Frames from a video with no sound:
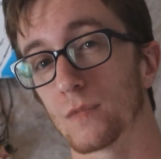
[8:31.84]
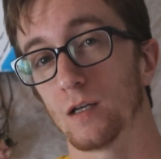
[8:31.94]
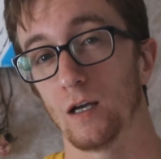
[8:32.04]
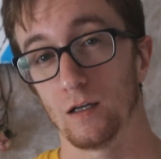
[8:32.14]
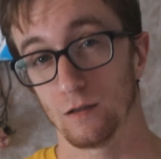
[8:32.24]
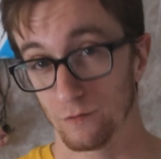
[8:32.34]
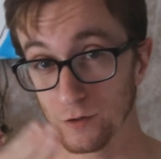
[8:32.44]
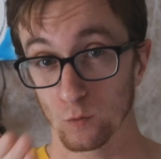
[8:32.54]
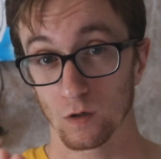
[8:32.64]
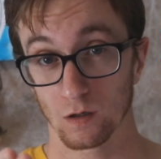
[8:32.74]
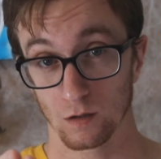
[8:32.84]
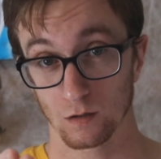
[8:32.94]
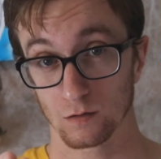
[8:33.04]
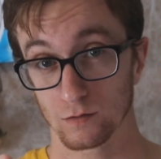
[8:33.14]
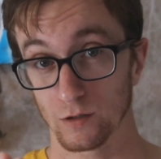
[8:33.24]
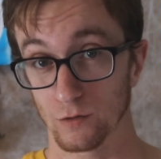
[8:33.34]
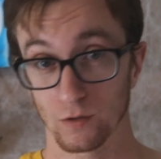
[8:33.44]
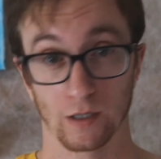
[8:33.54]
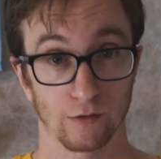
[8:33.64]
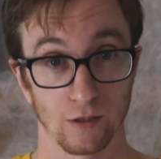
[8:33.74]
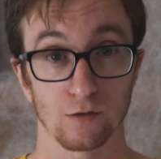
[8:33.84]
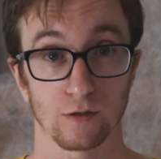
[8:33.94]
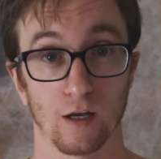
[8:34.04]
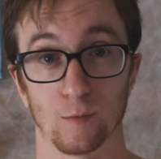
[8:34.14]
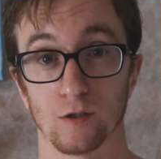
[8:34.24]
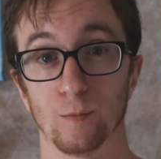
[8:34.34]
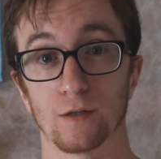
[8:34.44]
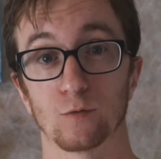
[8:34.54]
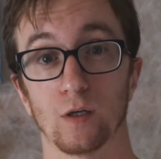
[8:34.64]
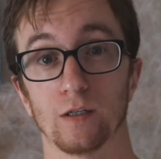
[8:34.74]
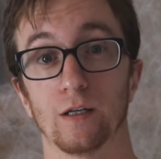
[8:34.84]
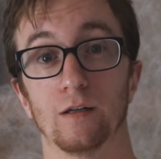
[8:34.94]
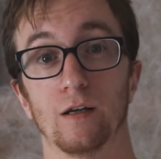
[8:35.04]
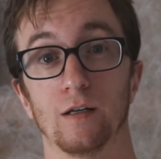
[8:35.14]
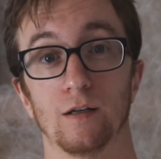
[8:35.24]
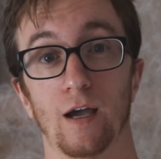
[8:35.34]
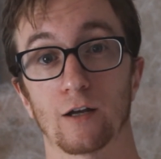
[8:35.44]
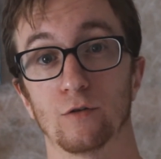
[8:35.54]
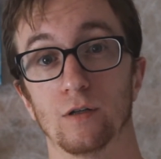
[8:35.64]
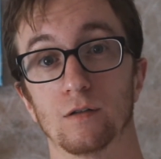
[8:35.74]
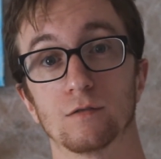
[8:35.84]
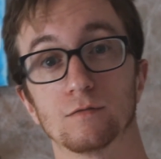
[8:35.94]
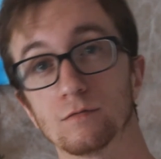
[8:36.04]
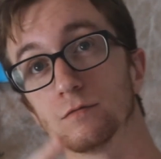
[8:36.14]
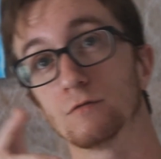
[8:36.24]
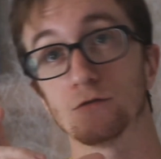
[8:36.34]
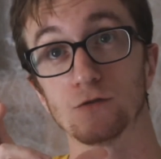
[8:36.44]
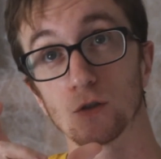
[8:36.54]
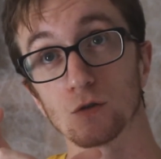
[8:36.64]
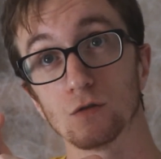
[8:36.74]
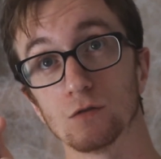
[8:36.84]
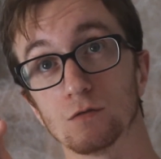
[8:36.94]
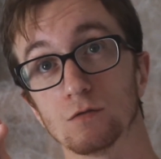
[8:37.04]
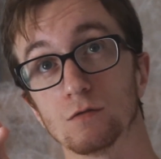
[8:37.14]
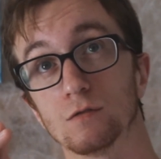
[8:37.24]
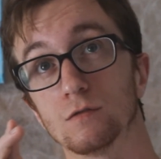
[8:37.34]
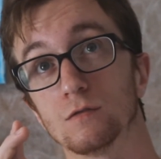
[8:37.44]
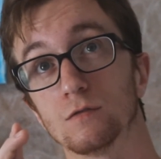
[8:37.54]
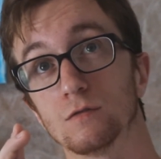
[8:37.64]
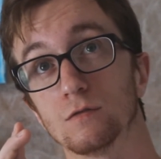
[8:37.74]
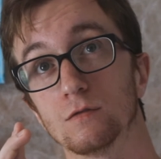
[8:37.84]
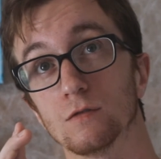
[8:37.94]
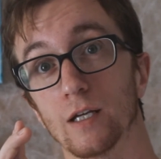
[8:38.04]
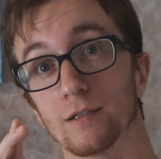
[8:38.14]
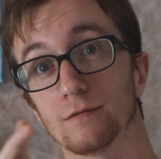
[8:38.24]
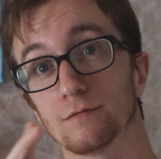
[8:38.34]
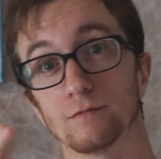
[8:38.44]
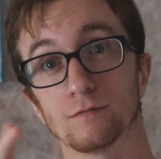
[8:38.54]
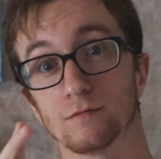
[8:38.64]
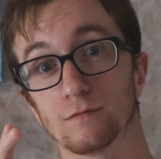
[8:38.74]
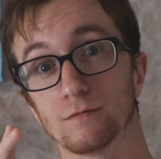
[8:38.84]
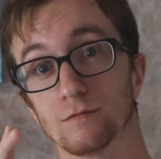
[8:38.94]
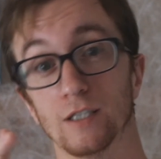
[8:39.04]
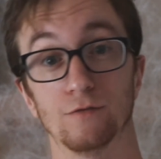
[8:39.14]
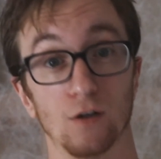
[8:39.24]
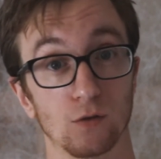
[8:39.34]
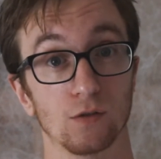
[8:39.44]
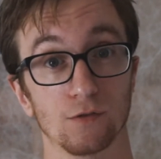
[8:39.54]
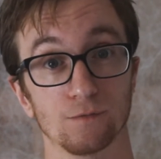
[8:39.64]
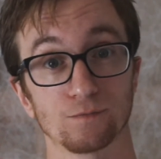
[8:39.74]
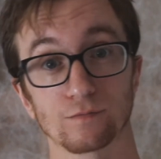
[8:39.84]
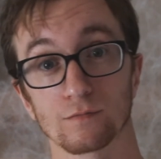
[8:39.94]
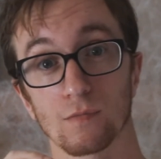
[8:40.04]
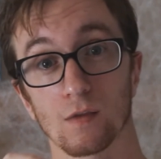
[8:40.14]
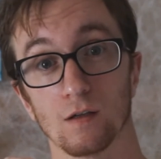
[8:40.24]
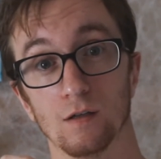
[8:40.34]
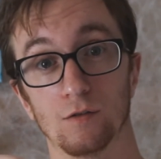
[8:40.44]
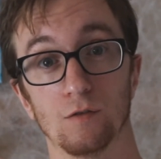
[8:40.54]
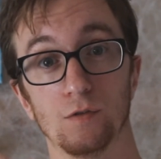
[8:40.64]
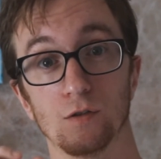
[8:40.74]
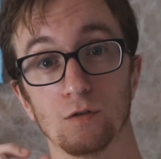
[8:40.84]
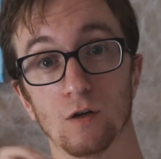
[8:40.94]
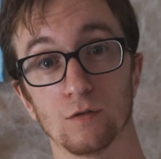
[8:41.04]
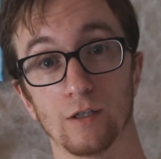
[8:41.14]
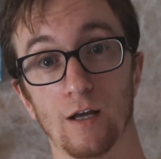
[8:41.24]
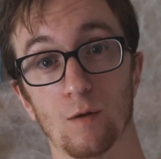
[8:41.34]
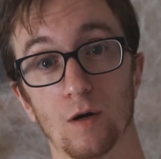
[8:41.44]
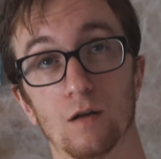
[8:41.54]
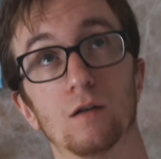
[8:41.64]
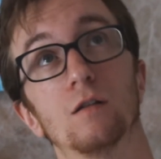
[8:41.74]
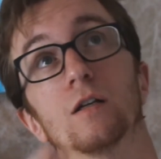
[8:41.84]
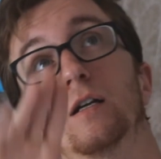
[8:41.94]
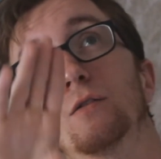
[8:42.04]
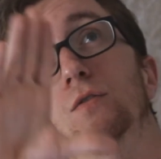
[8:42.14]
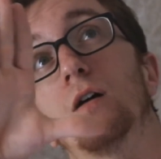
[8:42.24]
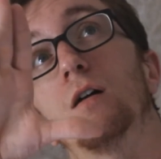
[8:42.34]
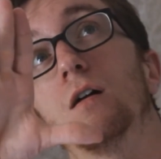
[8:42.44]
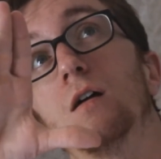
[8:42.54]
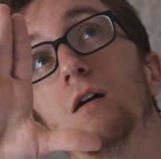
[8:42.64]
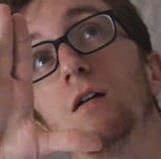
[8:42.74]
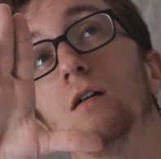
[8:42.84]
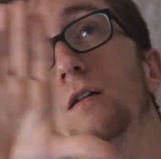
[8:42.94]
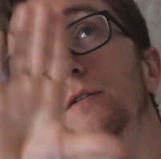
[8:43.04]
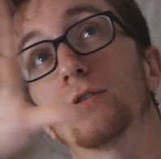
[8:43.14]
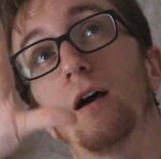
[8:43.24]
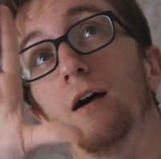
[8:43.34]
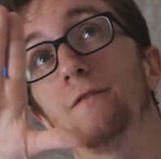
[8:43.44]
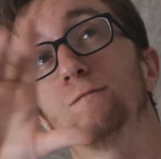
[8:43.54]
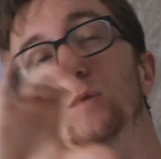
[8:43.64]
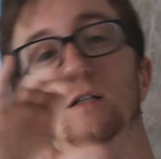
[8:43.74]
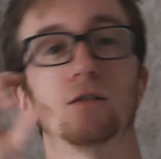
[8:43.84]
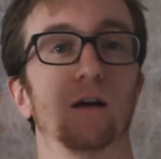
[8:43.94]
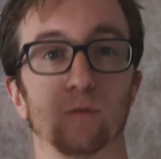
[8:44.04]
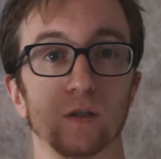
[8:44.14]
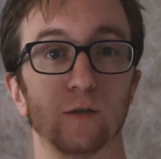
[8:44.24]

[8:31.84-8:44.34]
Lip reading: And if you want to use like a digital camera, the best way to get a accurate focal, like in focus, is if you go on your camera, look at a star in the sky, like a really